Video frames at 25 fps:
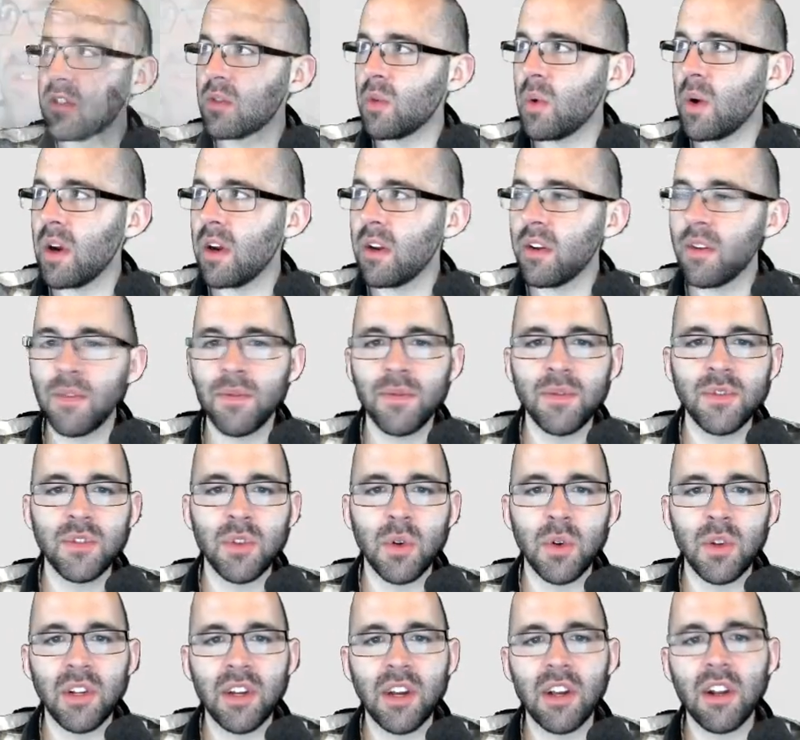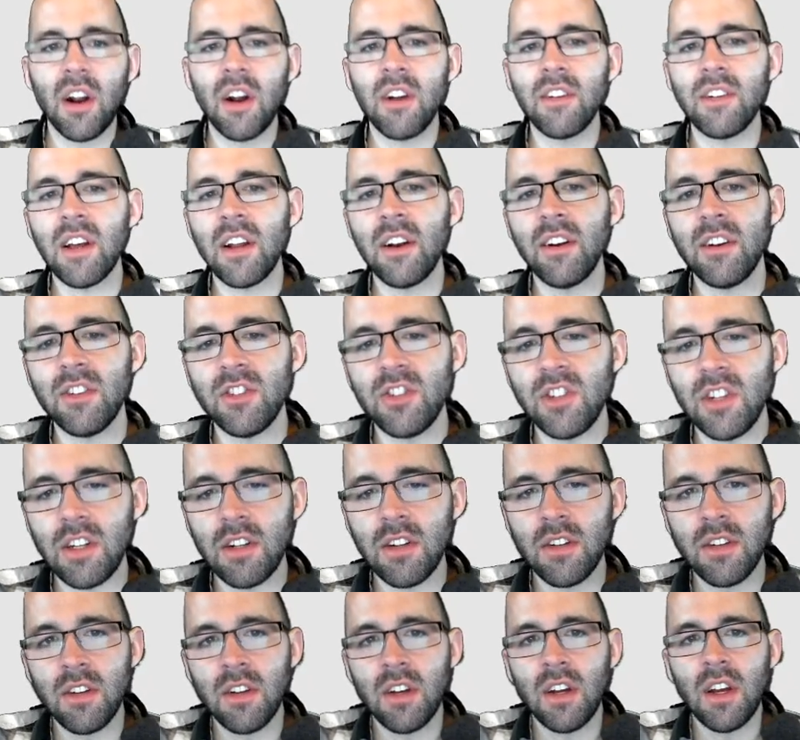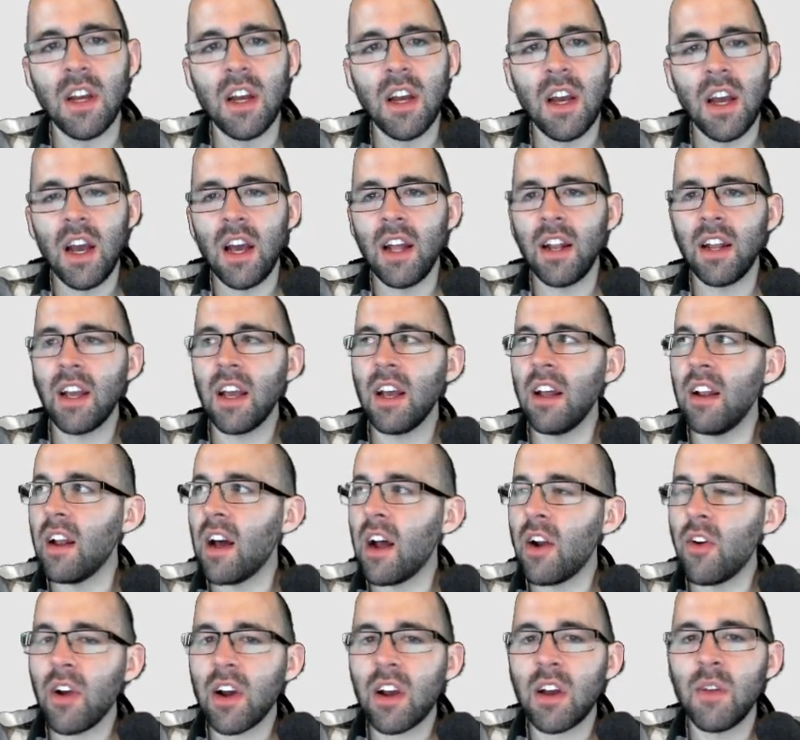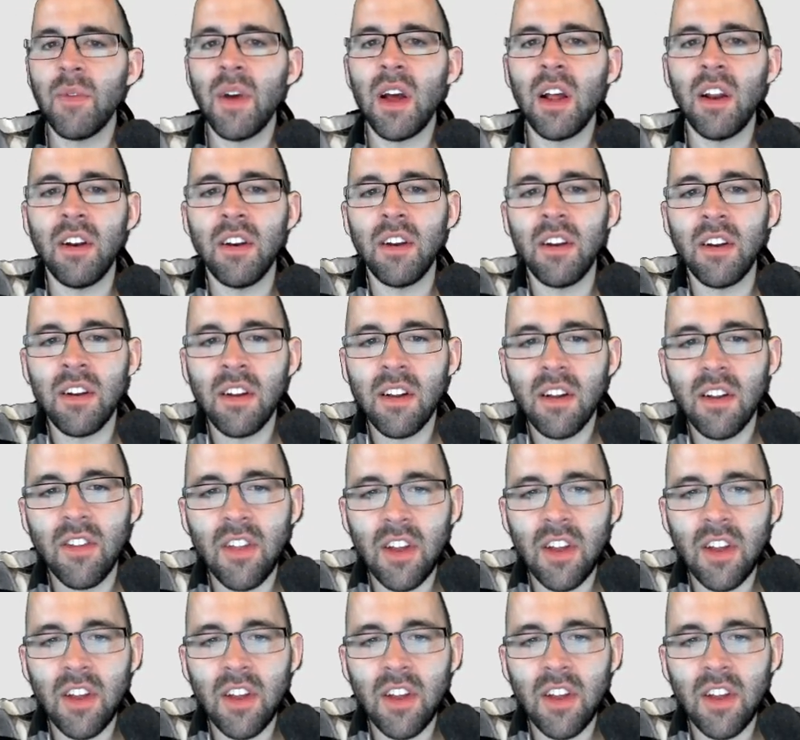squared. So we look at our identity sheet. And again, I recommended